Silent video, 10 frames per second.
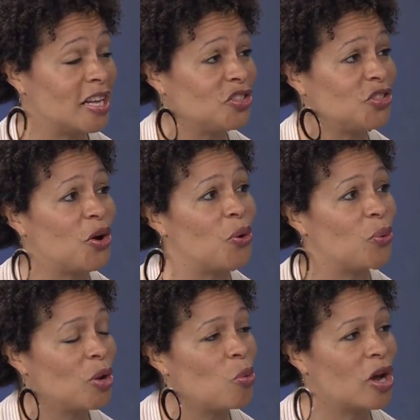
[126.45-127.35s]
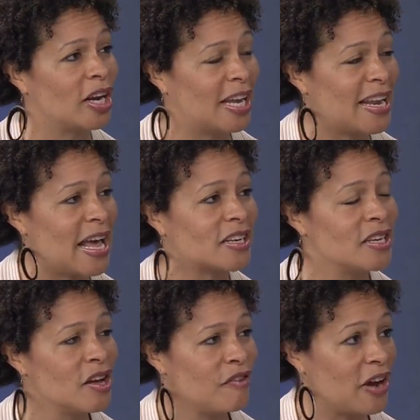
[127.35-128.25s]
And so we want to
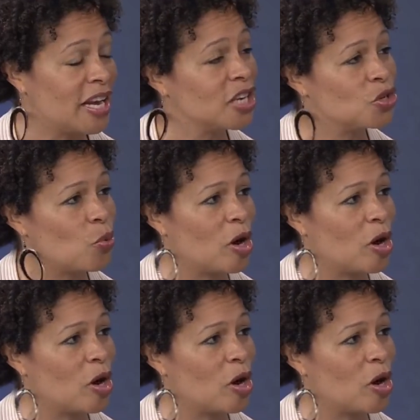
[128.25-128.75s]
connect financial